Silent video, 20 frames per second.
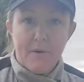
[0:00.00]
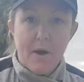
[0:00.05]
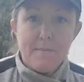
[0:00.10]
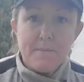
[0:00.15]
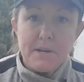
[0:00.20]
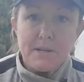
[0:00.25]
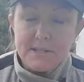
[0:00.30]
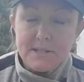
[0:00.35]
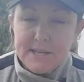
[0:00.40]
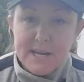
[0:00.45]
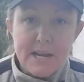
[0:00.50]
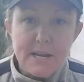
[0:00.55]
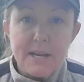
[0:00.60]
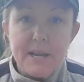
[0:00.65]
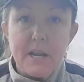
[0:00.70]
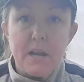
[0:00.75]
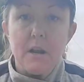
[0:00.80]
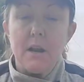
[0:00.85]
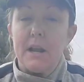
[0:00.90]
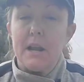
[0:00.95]
If I'm going to
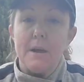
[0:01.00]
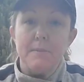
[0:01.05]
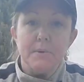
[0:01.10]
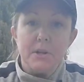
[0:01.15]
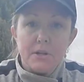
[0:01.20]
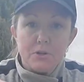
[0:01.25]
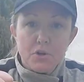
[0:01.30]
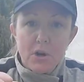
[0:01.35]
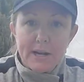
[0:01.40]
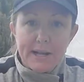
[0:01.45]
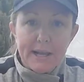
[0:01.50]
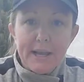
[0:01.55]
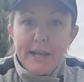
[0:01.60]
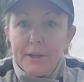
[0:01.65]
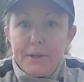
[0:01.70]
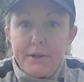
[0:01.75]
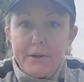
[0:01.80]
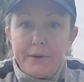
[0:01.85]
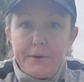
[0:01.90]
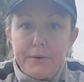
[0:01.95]
stand here and I'm going to try to
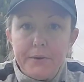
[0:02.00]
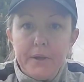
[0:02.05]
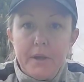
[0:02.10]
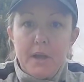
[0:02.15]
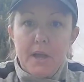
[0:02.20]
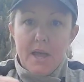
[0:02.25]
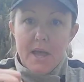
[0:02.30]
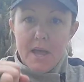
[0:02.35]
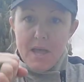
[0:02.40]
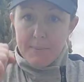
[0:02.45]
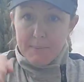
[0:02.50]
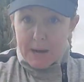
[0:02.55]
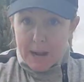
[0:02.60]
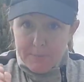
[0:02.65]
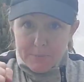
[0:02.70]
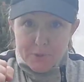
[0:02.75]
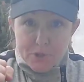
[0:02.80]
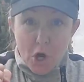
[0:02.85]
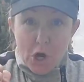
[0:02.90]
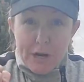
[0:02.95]
hit you,
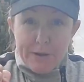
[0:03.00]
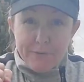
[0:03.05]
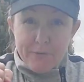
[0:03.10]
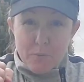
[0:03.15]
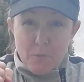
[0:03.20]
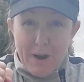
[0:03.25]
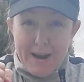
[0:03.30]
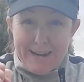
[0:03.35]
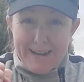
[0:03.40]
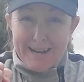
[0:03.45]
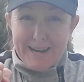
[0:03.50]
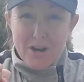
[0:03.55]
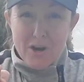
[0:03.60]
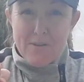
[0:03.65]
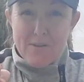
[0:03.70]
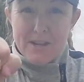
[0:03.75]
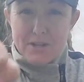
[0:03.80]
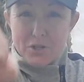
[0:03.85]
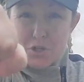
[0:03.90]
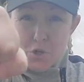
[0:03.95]
but I'm starting from right
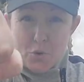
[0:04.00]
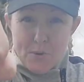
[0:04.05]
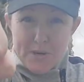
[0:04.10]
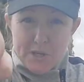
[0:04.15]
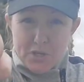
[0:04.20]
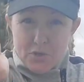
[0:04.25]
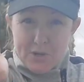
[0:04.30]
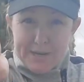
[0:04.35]
here and then just